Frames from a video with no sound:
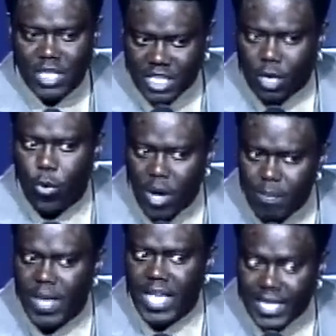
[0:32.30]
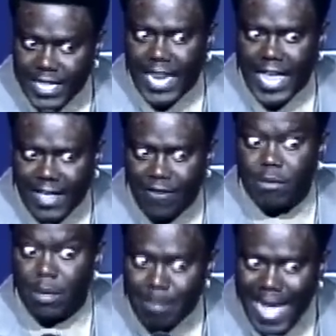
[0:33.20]
Get the quilt, man. Get that ass
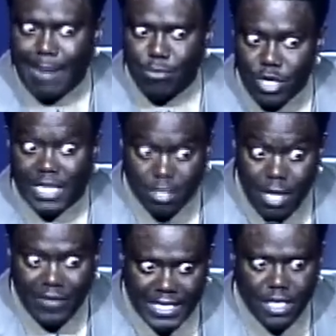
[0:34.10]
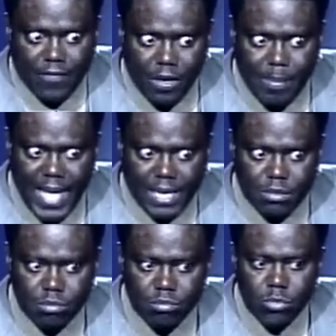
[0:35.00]
on the back. Boy, you ever got something on the back?
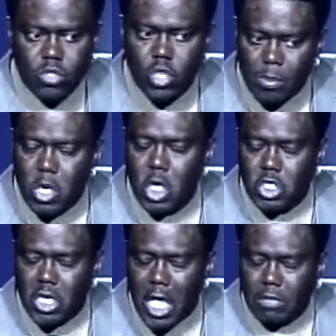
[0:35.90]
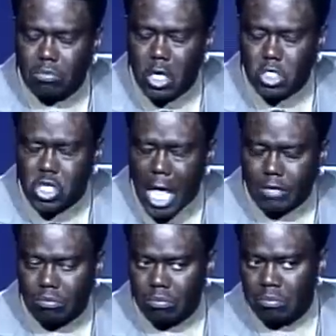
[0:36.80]
Some good shit. Good shit.